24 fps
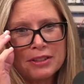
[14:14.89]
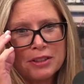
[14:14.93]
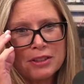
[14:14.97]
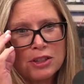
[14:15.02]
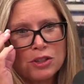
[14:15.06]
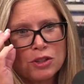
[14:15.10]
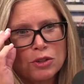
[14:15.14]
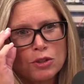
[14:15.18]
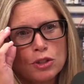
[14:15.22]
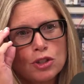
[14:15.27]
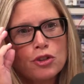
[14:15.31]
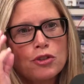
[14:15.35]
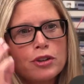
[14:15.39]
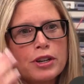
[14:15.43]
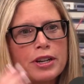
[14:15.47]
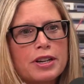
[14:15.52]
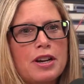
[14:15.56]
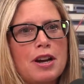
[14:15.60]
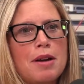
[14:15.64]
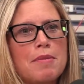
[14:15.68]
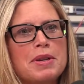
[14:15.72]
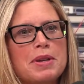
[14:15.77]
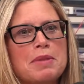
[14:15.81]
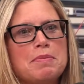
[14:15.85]
The
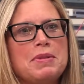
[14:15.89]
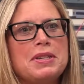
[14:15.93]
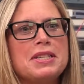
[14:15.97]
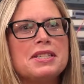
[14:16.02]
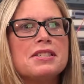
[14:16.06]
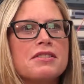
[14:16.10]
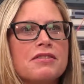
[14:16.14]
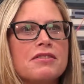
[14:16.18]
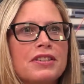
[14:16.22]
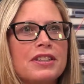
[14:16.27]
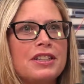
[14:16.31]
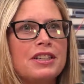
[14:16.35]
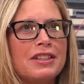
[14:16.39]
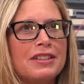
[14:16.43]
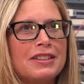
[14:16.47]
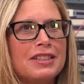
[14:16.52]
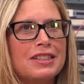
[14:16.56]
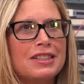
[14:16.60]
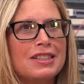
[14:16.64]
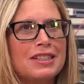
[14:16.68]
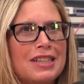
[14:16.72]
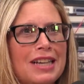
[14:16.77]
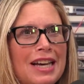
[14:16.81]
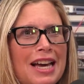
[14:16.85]
socioeconomic piece of it, and
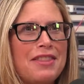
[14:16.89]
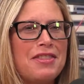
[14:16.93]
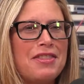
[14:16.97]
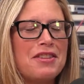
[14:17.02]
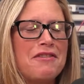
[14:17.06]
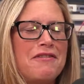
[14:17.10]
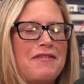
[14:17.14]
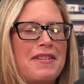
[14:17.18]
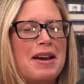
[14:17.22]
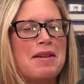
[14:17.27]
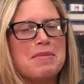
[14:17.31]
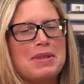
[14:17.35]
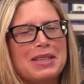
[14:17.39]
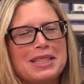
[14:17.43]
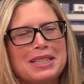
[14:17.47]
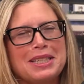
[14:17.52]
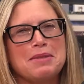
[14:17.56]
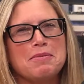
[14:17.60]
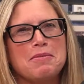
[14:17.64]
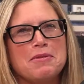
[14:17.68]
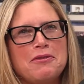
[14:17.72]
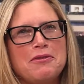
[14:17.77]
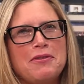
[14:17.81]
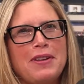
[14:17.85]
the
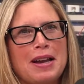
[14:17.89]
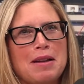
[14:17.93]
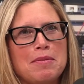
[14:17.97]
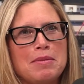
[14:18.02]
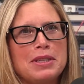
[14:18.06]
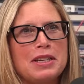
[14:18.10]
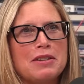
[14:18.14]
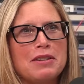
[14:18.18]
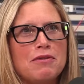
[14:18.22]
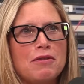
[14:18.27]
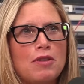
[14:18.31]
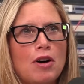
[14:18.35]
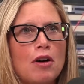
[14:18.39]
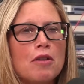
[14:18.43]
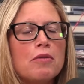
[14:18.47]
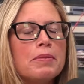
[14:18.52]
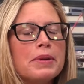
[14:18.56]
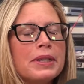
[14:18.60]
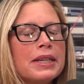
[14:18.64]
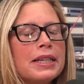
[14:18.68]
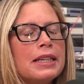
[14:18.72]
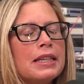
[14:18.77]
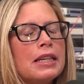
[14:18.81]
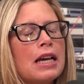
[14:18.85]
family
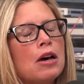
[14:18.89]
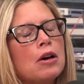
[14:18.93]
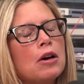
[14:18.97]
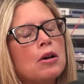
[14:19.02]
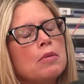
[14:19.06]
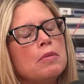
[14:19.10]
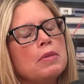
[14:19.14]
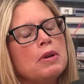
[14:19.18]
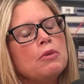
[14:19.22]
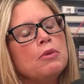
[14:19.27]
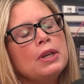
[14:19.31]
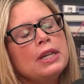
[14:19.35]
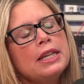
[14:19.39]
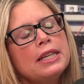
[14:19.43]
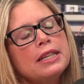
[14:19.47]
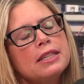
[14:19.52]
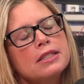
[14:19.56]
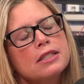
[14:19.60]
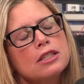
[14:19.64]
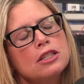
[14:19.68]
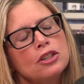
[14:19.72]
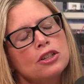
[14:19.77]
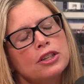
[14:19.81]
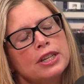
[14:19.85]
involvement. Really,
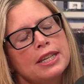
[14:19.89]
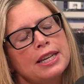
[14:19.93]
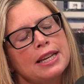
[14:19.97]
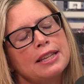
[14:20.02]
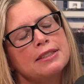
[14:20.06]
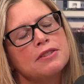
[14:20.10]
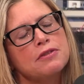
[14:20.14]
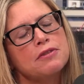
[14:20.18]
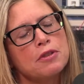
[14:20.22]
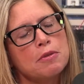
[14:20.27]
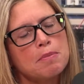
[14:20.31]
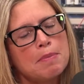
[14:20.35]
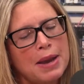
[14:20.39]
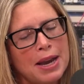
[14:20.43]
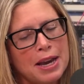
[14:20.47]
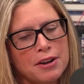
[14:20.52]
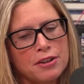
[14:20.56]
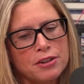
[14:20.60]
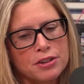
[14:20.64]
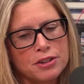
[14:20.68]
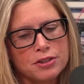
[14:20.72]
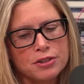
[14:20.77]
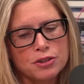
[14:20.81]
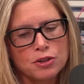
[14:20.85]
it's looking at different
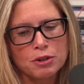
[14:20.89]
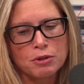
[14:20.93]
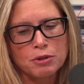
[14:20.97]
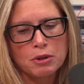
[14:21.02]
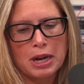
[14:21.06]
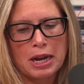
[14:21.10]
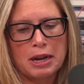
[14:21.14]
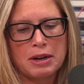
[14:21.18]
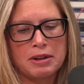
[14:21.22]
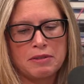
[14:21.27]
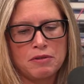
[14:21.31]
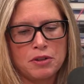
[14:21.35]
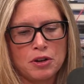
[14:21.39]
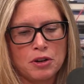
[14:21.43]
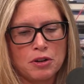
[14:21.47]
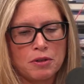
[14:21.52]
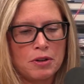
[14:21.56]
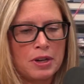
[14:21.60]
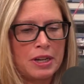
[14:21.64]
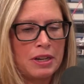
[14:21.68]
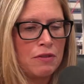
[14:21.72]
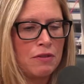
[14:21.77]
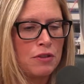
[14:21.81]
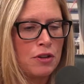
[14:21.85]
patterns, and
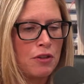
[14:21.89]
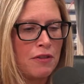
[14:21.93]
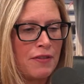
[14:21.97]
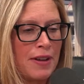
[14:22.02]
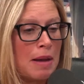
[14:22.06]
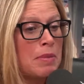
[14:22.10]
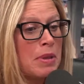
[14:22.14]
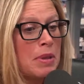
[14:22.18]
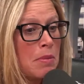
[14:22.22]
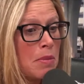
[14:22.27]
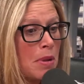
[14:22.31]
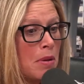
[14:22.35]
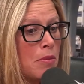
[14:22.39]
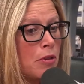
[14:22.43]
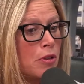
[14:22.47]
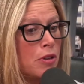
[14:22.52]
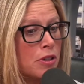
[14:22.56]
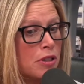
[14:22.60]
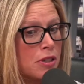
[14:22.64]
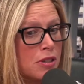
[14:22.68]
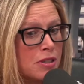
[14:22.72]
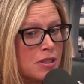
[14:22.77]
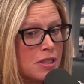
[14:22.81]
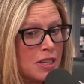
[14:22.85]
if your family
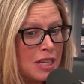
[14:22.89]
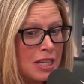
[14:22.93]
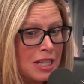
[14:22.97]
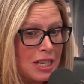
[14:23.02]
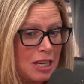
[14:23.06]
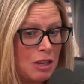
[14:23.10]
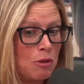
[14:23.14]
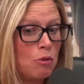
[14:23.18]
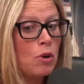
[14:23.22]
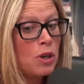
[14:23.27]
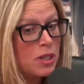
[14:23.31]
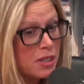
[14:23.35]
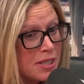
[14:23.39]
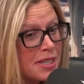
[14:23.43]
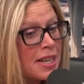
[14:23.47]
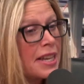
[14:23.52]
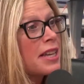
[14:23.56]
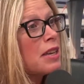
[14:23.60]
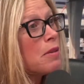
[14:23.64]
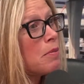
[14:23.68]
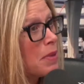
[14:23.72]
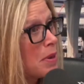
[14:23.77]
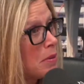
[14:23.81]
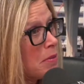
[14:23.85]
member was
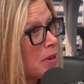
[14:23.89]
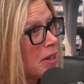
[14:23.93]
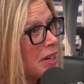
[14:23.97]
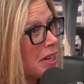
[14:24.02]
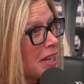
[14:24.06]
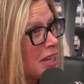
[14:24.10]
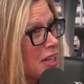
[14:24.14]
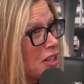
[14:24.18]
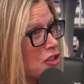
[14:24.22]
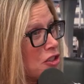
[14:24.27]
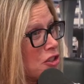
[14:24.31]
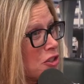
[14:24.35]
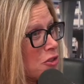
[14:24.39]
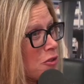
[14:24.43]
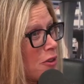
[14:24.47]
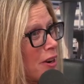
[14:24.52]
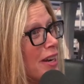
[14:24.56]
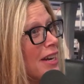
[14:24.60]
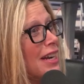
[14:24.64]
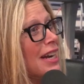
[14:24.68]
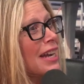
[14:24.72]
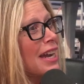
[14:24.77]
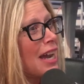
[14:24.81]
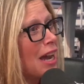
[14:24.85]
taking pen medications,
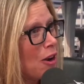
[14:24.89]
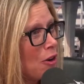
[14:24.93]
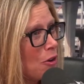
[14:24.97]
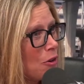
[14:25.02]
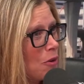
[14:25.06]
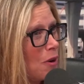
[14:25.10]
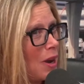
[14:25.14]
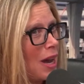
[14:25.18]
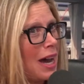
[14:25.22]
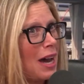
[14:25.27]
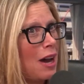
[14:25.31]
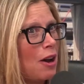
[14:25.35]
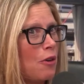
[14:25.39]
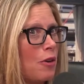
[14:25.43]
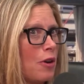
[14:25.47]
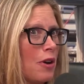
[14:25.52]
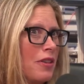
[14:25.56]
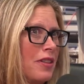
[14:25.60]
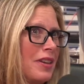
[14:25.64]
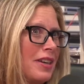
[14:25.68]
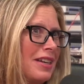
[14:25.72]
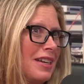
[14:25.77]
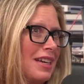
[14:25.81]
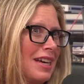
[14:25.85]
right? Like how are
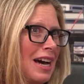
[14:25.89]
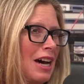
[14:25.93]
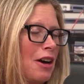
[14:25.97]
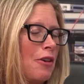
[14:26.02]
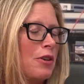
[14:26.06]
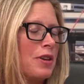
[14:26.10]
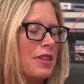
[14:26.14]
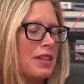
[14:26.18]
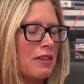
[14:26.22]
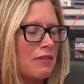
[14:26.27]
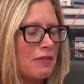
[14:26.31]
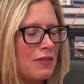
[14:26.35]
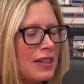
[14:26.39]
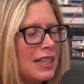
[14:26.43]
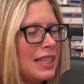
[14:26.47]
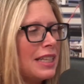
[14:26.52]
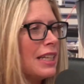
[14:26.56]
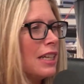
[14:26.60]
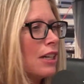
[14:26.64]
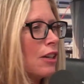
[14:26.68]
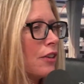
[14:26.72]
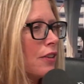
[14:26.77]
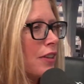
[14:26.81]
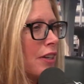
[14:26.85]
they
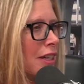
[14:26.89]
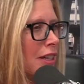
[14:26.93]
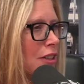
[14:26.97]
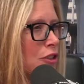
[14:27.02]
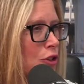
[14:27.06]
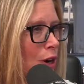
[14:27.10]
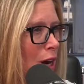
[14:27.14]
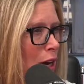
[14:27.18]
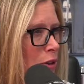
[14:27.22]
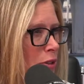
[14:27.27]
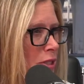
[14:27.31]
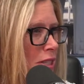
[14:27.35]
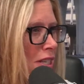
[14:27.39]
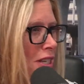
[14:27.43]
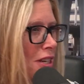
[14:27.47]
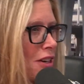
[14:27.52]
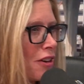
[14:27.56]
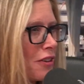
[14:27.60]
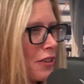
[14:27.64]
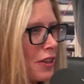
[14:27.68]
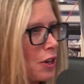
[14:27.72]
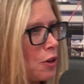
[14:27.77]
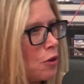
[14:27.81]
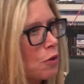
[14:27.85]
feeling? Are they drowsy?
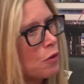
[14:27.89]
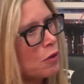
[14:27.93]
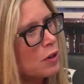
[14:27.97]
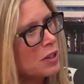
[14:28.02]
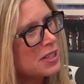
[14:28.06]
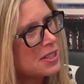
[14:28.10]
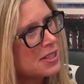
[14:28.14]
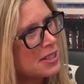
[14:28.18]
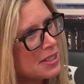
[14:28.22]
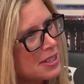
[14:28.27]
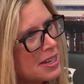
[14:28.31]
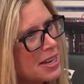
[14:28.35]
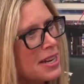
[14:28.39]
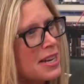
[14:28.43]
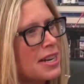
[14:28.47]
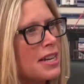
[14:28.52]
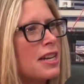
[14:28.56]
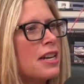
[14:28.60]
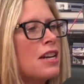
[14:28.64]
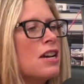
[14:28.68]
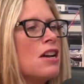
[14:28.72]
Are they overly sedated?